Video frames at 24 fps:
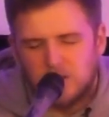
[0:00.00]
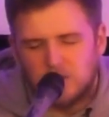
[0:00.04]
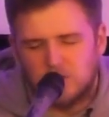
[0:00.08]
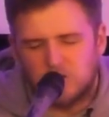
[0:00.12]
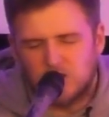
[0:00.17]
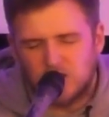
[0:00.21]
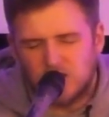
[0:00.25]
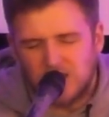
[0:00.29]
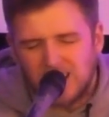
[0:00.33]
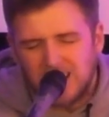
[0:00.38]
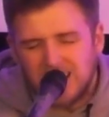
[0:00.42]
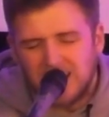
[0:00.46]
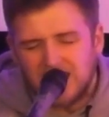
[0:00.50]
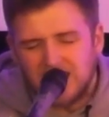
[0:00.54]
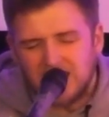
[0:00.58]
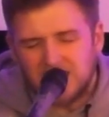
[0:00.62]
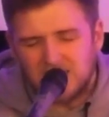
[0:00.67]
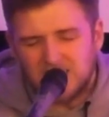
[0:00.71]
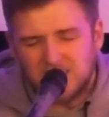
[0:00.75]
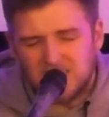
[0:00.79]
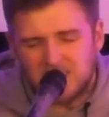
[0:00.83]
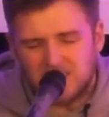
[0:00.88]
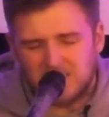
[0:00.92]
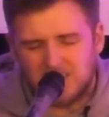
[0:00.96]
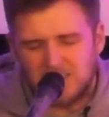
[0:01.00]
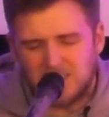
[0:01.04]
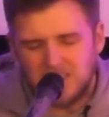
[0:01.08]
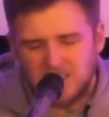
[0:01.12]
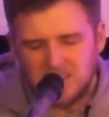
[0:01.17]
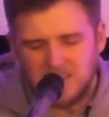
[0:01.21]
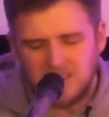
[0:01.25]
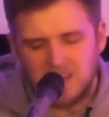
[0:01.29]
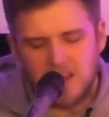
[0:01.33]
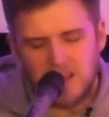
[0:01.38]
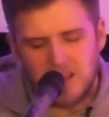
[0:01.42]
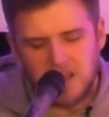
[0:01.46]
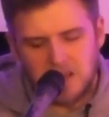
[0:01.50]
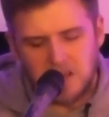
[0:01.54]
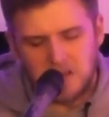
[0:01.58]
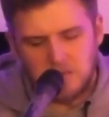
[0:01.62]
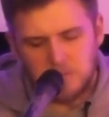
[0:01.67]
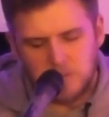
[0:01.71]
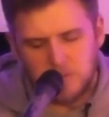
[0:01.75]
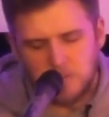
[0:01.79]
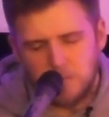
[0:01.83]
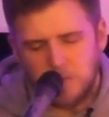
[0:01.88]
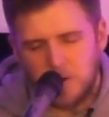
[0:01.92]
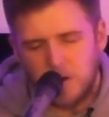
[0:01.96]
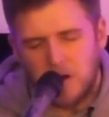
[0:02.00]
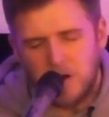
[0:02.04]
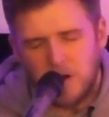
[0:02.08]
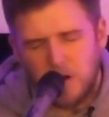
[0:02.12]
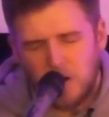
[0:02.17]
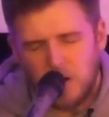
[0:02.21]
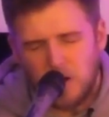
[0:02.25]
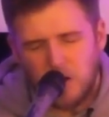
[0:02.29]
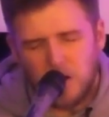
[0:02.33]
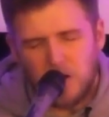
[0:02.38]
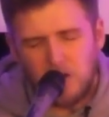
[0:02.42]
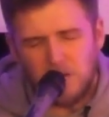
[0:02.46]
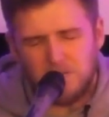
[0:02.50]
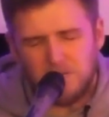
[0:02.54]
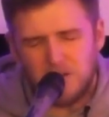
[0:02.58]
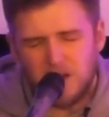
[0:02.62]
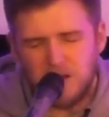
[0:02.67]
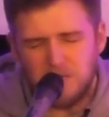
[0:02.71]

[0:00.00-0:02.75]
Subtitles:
Jesus, the name above